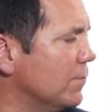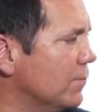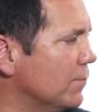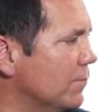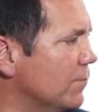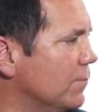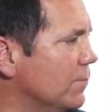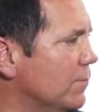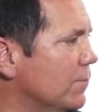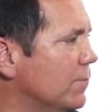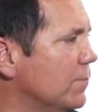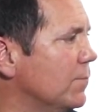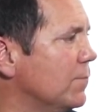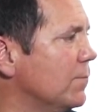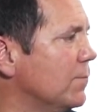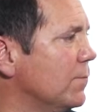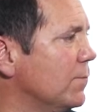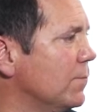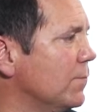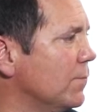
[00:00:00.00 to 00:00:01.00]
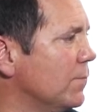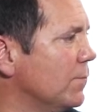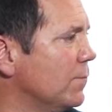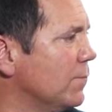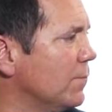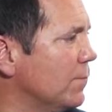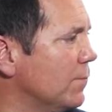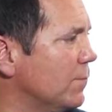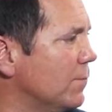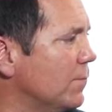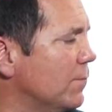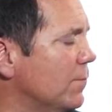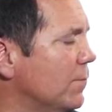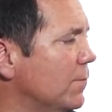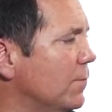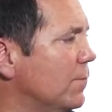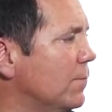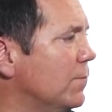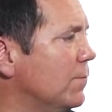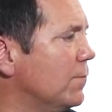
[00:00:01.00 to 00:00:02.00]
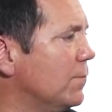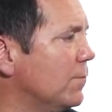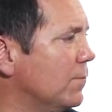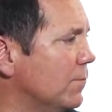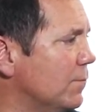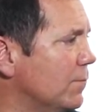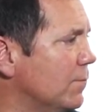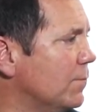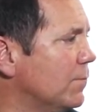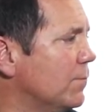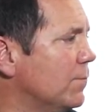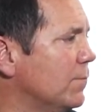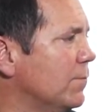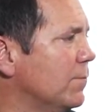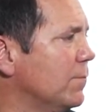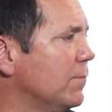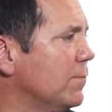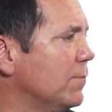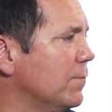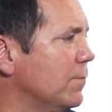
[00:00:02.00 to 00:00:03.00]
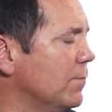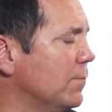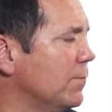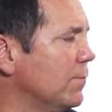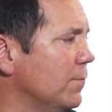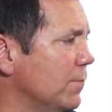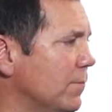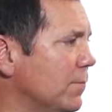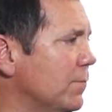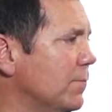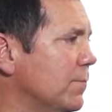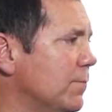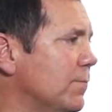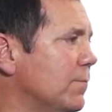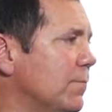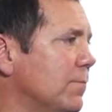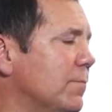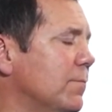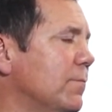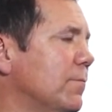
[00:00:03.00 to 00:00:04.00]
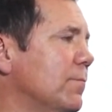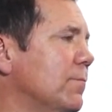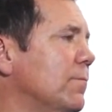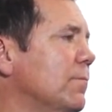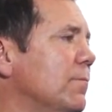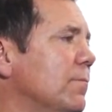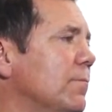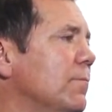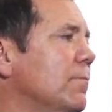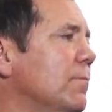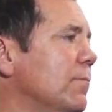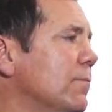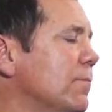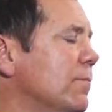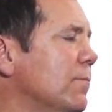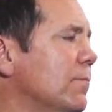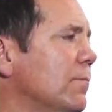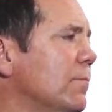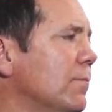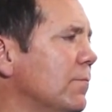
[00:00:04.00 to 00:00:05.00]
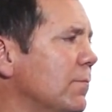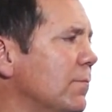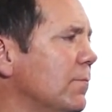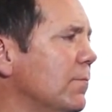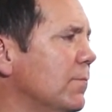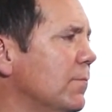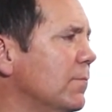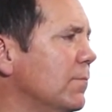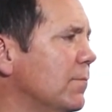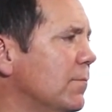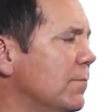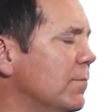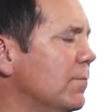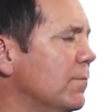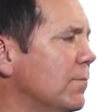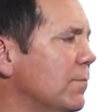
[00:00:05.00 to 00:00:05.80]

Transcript: No words are spoken by the person on screen.